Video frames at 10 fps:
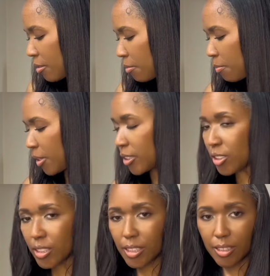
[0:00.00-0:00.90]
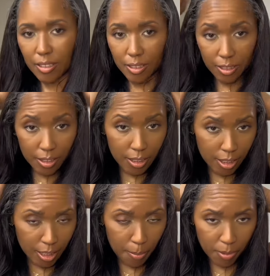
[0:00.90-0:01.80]
But you just
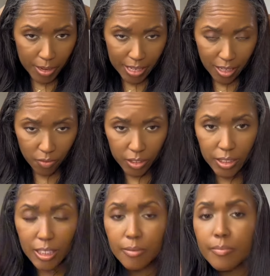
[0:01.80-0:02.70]
separate evenly.